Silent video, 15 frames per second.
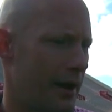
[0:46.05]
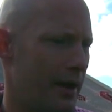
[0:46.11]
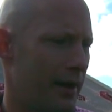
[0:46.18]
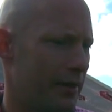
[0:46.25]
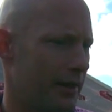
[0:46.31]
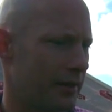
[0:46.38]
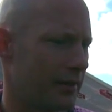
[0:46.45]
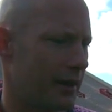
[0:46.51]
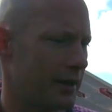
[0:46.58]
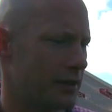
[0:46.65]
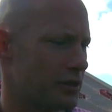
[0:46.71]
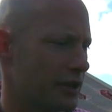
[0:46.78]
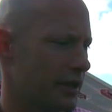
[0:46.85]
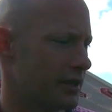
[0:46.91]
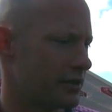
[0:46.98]
it. I think that he
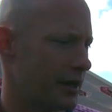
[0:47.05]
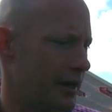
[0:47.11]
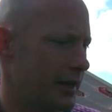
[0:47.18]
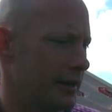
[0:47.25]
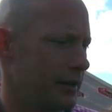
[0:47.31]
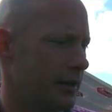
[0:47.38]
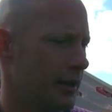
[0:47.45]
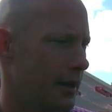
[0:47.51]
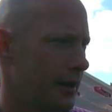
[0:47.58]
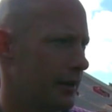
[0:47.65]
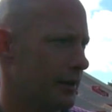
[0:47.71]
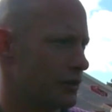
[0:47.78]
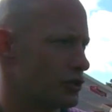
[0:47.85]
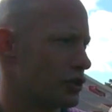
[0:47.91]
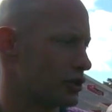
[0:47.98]
sees that he
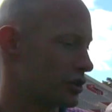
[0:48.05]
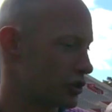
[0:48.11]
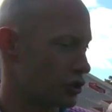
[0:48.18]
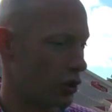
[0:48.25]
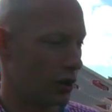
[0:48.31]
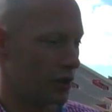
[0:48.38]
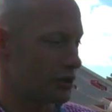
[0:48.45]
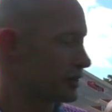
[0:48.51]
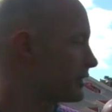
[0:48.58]
is just as good as